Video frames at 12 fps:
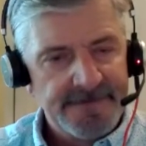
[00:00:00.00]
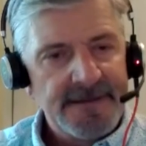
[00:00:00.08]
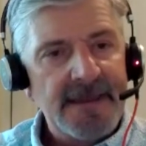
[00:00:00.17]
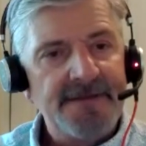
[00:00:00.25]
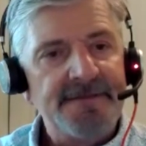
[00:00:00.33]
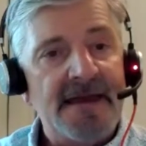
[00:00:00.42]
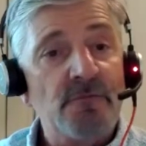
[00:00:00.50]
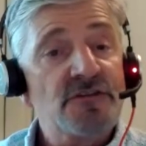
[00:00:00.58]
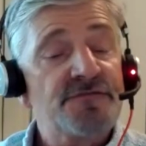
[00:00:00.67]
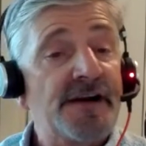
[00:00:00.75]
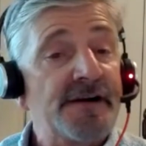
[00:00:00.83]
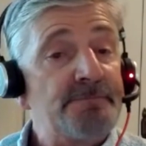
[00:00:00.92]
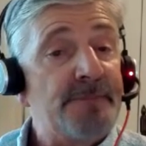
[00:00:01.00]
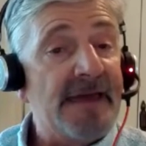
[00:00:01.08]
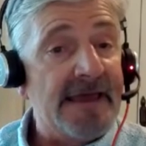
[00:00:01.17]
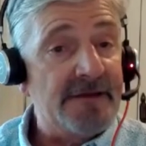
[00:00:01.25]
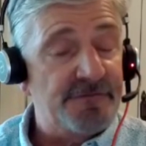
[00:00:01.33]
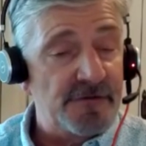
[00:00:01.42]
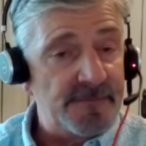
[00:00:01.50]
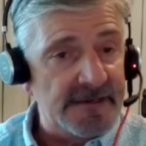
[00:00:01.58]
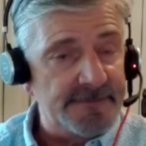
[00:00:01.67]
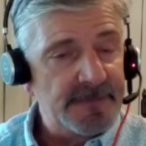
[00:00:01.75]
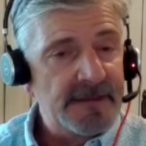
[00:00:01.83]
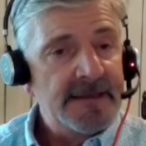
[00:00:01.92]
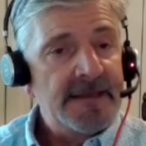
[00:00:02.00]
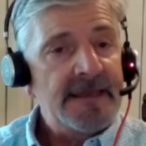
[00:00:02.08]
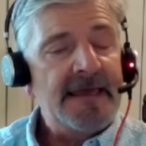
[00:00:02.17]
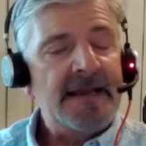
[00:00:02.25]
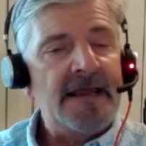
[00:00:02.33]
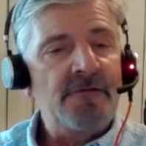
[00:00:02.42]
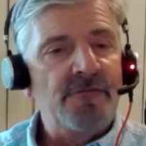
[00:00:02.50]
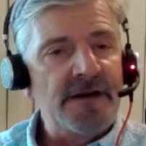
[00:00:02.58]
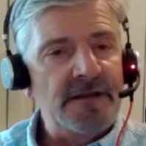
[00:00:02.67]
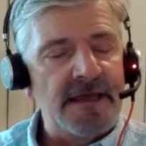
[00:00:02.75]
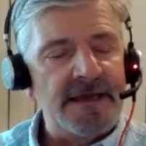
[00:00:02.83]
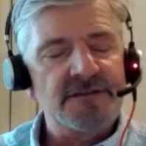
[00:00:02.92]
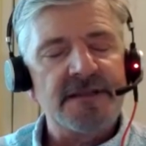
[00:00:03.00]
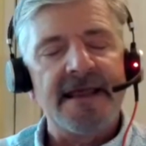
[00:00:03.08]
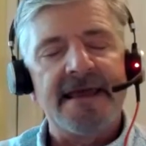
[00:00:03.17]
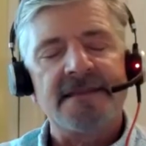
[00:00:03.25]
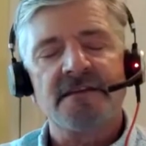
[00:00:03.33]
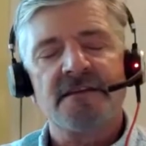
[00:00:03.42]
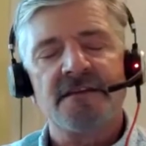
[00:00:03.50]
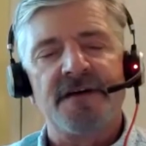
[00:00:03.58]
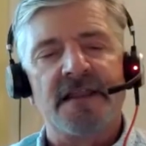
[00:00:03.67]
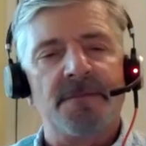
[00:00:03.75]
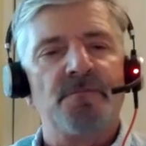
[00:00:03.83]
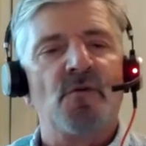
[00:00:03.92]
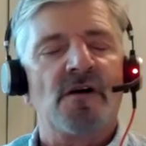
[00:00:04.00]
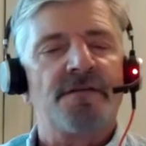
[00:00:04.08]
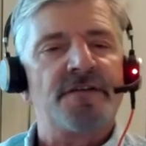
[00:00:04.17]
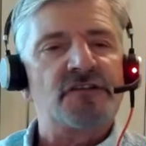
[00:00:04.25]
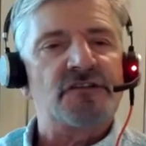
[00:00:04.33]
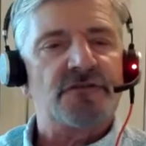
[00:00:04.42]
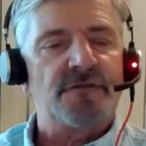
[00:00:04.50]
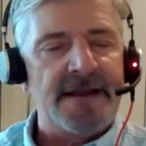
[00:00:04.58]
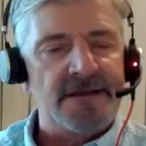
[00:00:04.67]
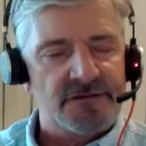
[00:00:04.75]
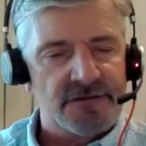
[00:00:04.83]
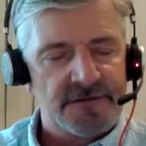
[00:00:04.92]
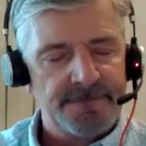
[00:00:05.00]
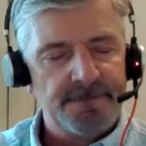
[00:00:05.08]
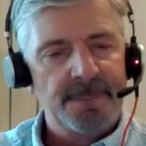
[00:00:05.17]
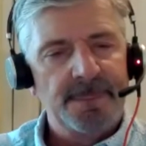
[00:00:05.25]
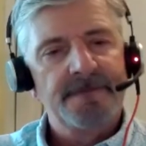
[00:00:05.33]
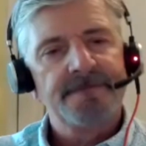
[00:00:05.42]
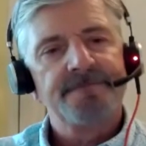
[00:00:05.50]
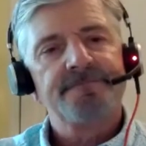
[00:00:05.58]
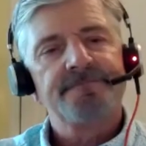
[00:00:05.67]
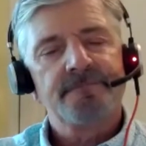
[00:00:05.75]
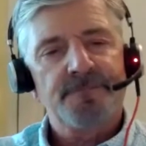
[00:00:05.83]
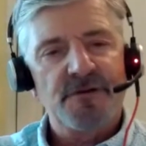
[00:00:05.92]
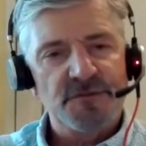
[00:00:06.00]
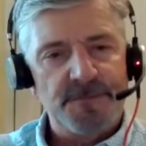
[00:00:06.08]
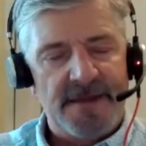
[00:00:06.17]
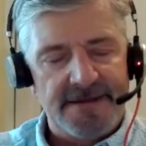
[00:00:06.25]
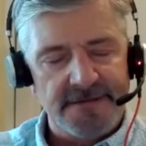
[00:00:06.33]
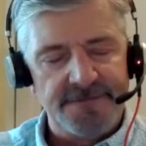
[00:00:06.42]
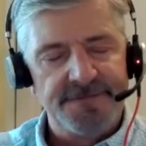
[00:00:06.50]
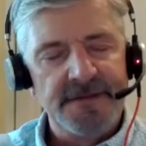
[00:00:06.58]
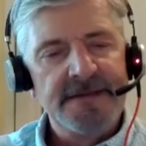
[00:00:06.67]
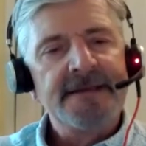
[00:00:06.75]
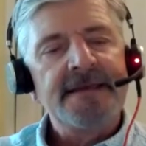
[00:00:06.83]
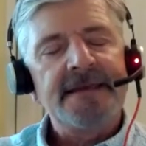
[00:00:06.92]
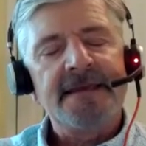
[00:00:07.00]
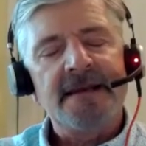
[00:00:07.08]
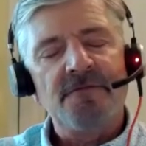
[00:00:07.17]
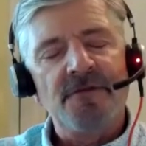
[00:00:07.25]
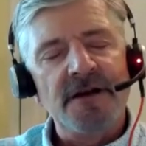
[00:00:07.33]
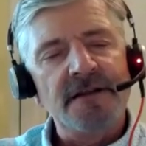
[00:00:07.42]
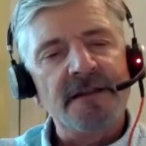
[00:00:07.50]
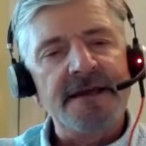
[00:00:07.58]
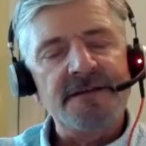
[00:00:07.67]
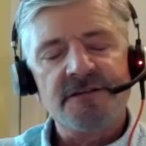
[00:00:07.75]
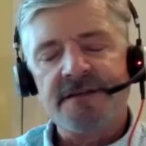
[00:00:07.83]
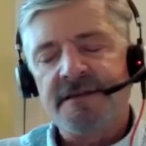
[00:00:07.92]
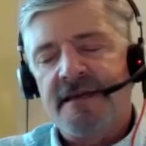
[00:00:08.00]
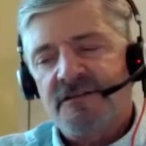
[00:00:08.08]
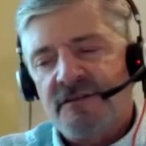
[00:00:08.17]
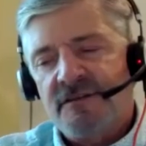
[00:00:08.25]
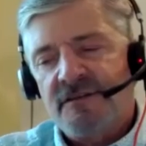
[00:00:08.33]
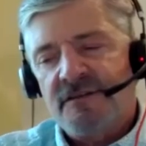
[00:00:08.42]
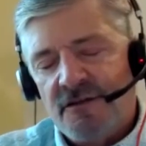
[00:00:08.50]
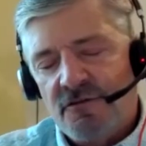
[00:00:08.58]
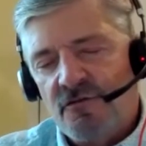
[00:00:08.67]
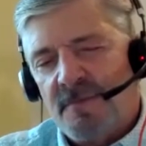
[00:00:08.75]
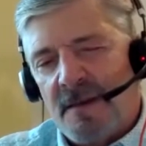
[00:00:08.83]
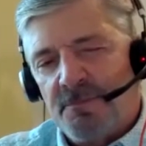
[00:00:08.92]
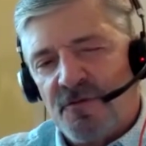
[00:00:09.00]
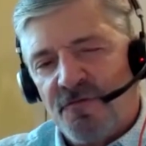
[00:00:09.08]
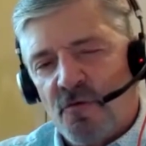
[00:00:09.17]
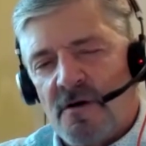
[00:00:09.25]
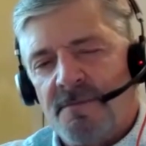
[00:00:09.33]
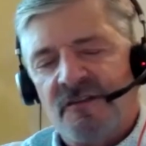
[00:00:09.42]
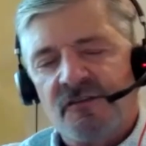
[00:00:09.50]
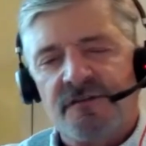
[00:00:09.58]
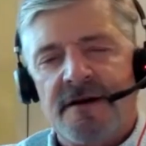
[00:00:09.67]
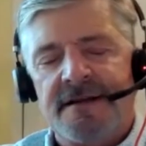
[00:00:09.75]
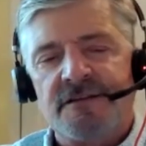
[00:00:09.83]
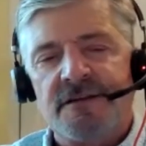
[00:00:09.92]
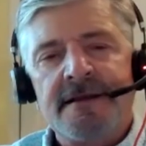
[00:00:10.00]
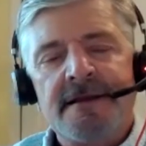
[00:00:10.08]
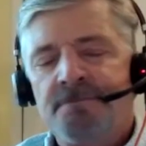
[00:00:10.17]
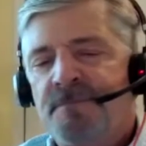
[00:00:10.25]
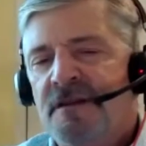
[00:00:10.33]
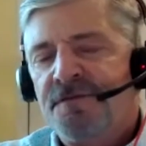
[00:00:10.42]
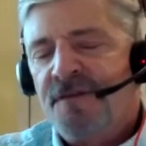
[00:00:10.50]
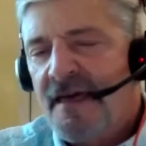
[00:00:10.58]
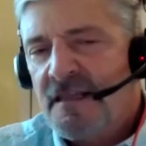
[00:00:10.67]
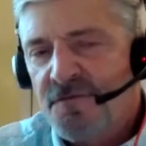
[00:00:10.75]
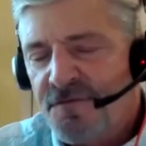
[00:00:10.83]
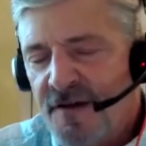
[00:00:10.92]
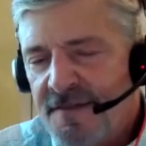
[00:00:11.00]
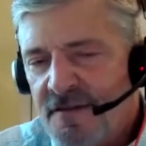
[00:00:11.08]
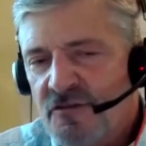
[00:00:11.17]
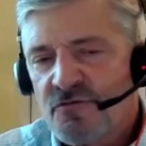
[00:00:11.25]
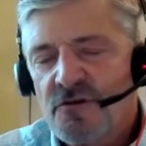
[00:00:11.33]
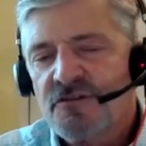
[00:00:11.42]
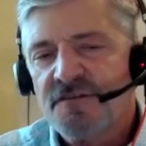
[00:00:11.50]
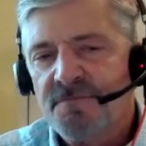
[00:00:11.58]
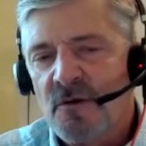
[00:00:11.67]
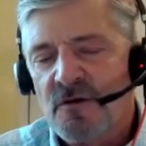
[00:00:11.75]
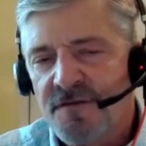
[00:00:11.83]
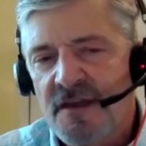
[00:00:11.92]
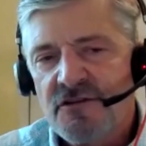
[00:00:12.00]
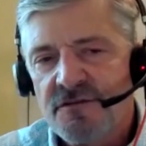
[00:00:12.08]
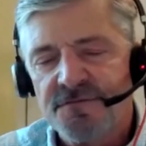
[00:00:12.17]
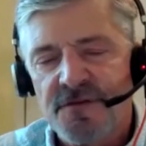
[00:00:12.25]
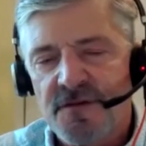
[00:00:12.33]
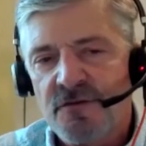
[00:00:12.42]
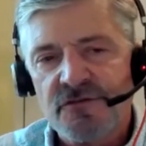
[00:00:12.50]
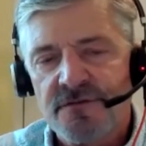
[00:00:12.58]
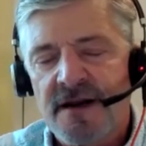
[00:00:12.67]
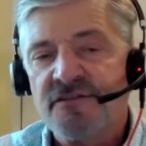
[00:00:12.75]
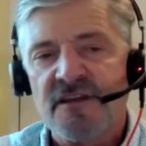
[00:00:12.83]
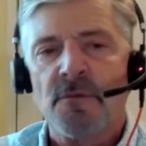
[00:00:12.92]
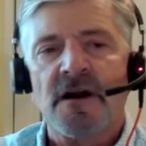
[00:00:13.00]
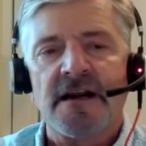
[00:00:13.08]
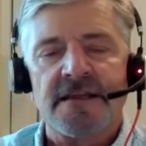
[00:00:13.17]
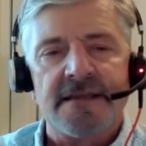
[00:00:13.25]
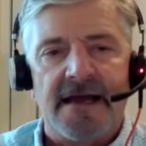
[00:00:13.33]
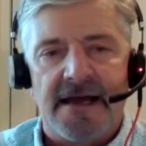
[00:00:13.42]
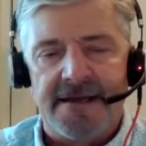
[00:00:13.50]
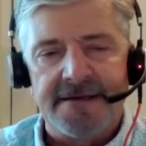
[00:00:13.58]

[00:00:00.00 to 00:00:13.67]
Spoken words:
And that was very bad for me. And I realized that I had to develop more of a strengths perspective. And I realized that, yes, I could use my performance strengths, but if I didn't find the source of motivation for those strengths, they were going to die.